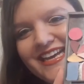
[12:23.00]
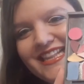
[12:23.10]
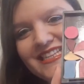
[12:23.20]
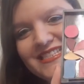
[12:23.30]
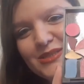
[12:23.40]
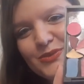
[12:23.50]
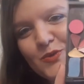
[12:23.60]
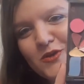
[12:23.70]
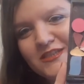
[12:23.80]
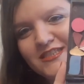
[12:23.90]
this is
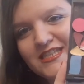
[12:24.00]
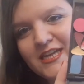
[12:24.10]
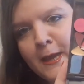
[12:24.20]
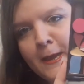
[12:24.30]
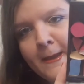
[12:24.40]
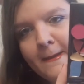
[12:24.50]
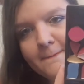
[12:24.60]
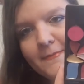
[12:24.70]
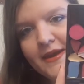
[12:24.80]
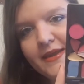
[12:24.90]
what
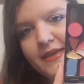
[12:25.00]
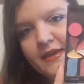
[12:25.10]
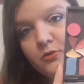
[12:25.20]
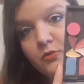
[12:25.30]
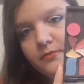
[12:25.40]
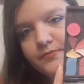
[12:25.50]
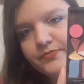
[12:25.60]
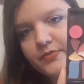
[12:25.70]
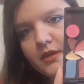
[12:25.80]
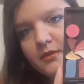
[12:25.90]
my
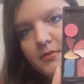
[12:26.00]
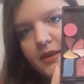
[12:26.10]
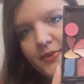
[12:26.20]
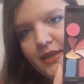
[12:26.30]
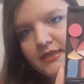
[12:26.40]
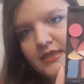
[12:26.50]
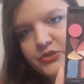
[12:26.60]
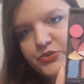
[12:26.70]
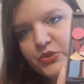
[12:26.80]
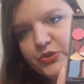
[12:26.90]
palette
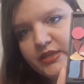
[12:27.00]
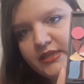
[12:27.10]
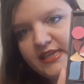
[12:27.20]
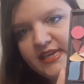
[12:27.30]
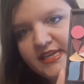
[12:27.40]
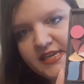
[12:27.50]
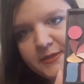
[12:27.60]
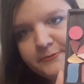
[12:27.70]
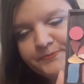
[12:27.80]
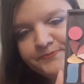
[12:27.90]
is looking like.
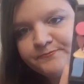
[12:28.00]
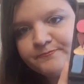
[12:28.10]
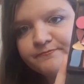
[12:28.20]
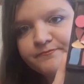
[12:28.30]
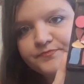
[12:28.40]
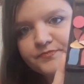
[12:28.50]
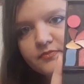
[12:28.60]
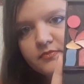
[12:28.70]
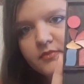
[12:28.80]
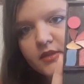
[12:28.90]

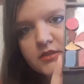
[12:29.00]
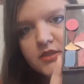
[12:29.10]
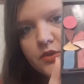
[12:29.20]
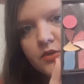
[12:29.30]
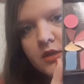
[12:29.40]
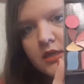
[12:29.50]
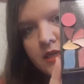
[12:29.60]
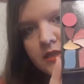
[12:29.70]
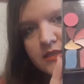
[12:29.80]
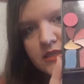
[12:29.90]
So
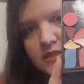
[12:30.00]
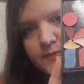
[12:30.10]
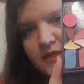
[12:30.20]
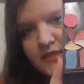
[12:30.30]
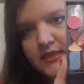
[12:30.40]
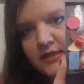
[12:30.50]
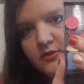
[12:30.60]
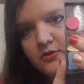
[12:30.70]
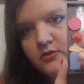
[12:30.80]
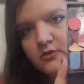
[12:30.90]
this is my
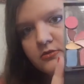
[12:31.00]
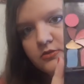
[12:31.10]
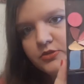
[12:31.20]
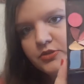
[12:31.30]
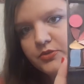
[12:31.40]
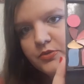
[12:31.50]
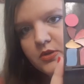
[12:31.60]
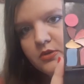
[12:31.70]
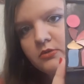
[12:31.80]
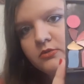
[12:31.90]
single,
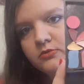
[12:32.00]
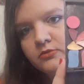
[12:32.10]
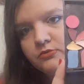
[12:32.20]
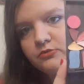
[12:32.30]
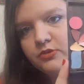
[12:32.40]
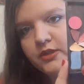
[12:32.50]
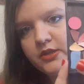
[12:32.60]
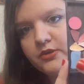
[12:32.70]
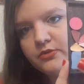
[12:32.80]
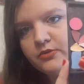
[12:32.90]
duo,
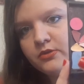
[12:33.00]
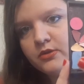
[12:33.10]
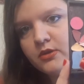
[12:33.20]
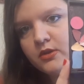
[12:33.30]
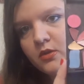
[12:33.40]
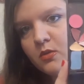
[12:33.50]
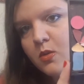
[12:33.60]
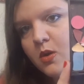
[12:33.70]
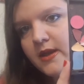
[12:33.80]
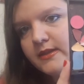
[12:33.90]
trio,
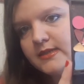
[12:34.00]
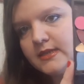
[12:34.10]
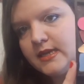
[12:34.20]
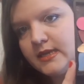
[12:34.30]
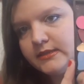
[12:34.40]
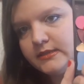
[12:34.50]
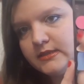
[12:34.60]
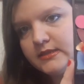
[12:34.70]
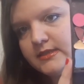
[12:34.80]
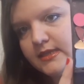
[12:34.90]
quad, and
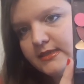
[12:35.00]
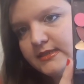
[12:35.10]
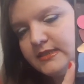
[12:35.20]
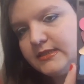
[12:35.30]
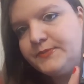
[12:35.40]
6.